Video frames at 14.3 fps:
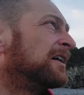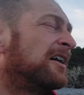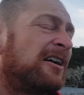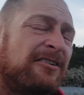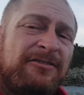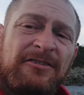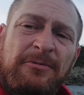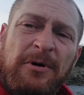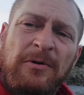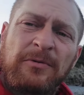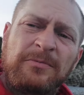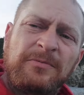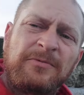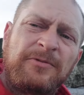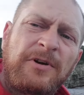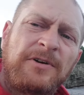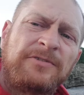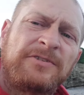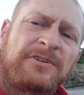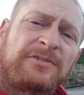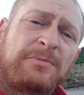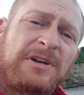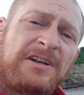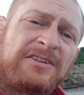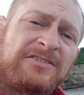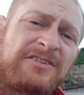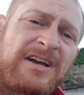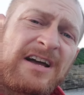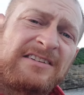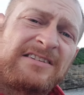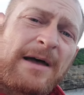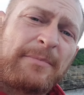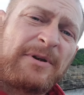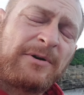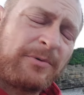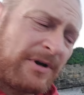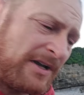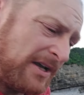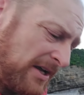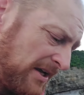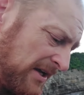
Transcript: After about 5-6 minutes, started tapping away.